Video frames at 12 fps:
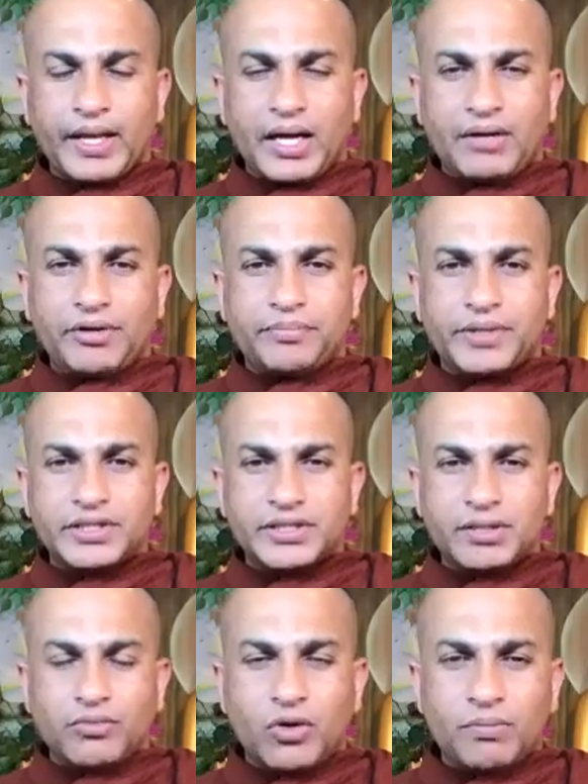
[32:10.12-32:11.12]
Our
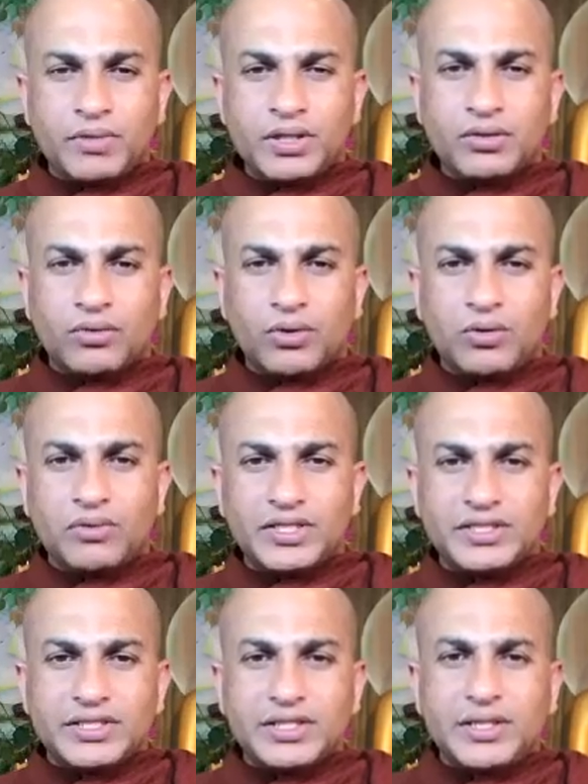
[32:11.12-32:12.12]
present moment
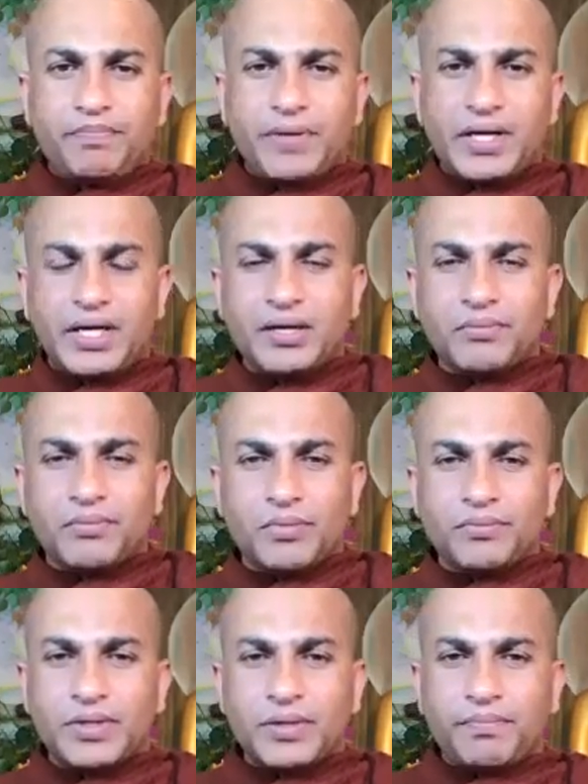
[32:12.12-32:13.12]
always depending
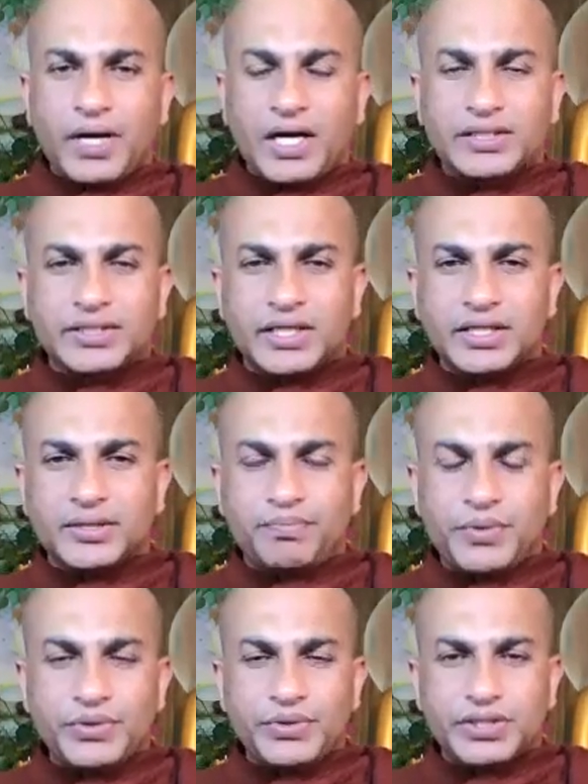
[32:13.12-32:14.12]
from the past and the
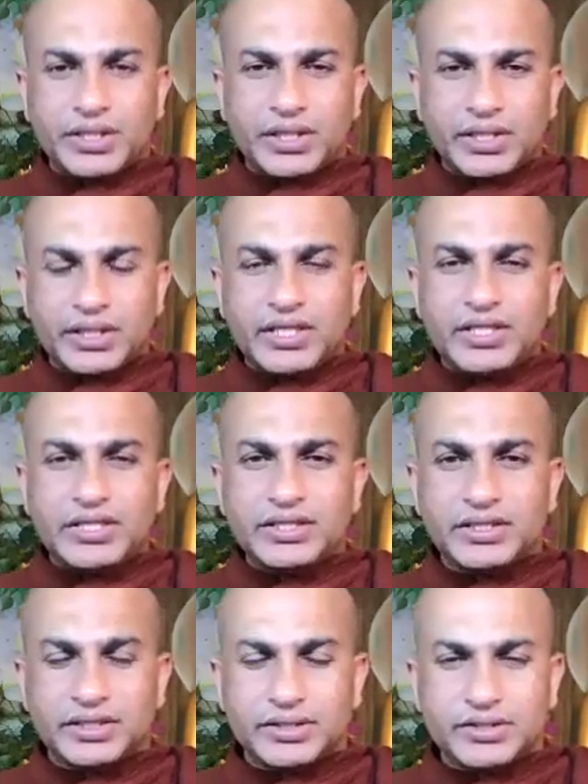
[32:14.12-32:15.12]
future
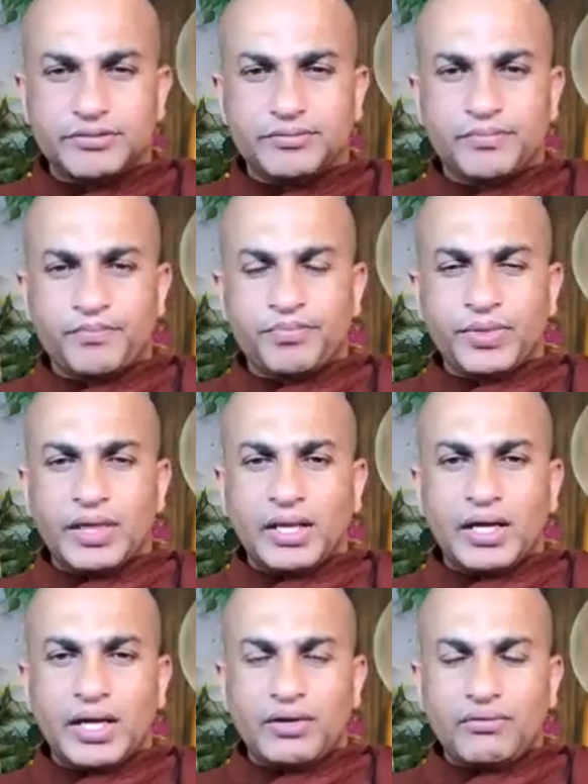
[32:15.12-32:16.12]
decisions.
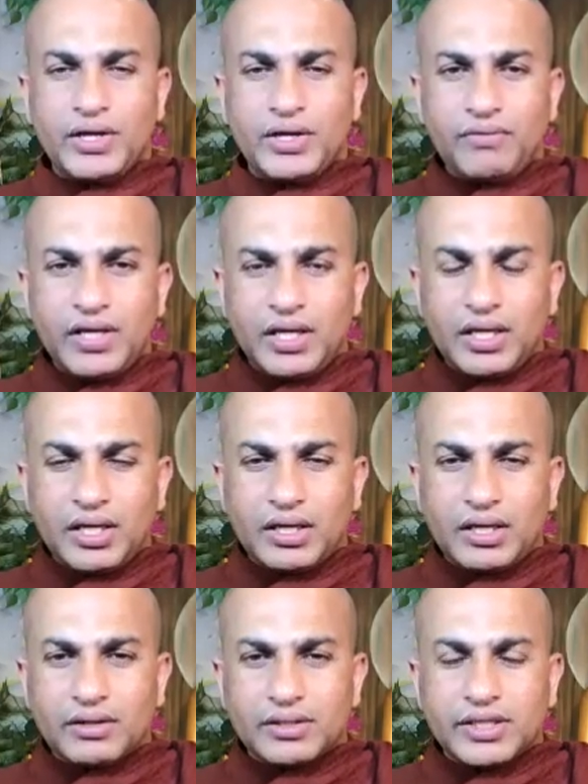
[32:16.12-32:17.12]
And when we
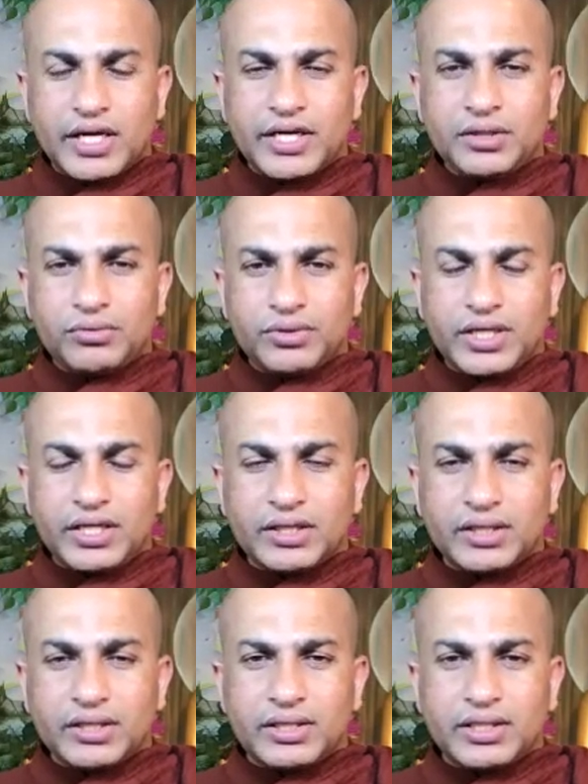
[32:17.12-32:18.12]
trying to think,
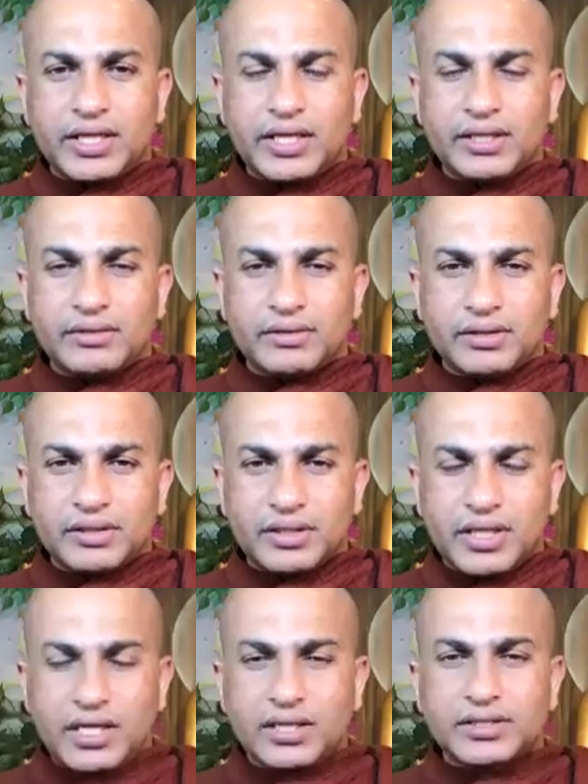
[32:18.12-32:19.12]

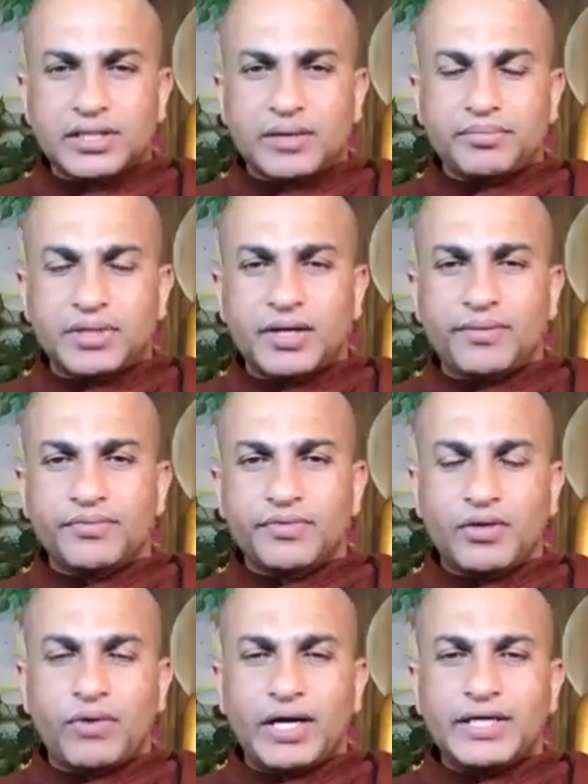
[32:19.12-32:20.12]
think something,
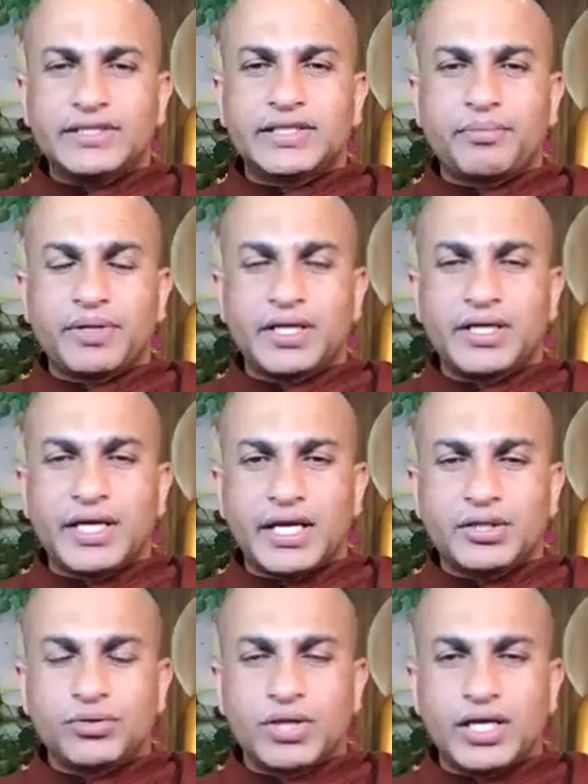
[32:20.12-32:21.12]
the what is happening
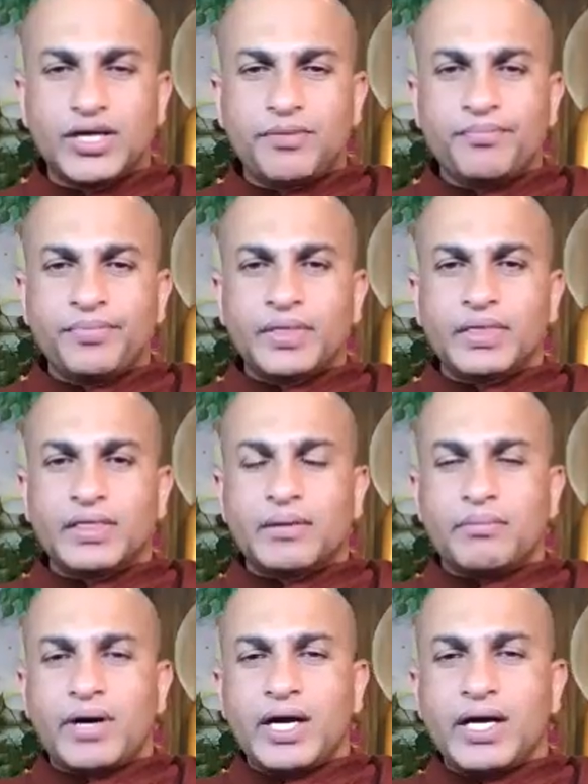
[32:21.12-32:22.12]
naturally, the
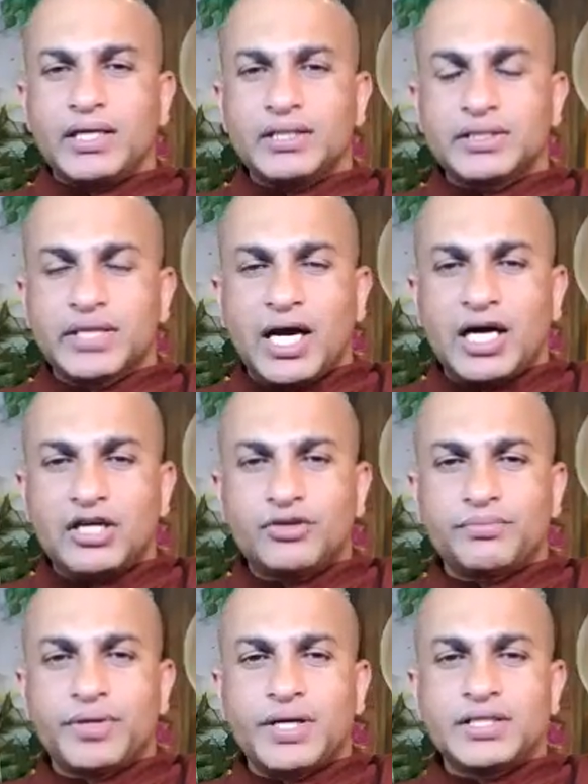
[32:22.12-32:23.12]
mind start to
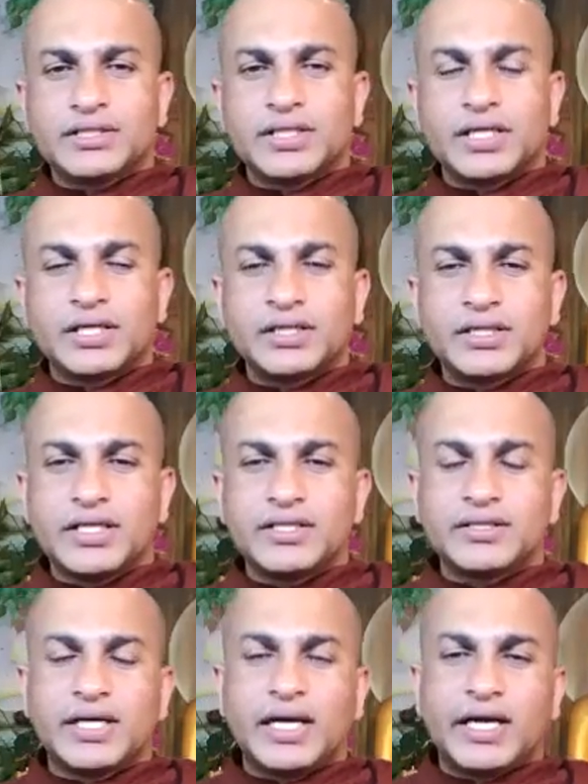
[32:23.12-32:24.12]
bring certain
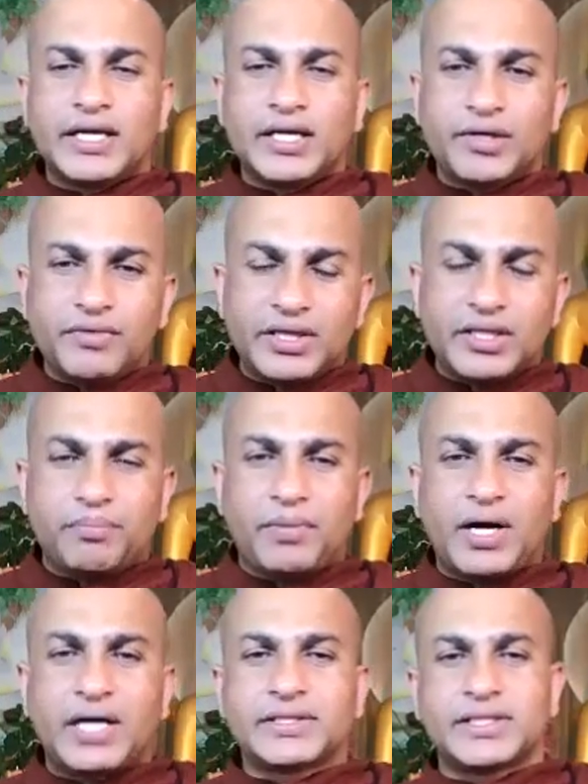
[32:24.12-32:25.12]
things related with the
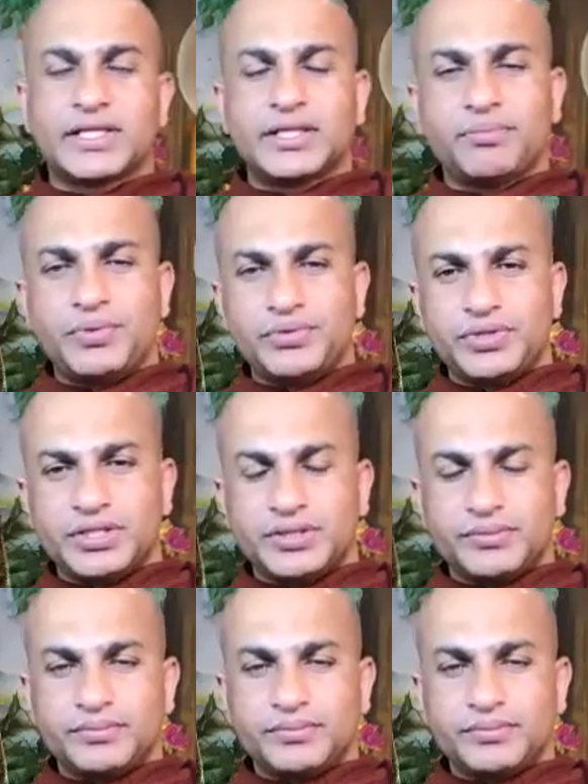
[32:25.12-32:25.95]
past and the future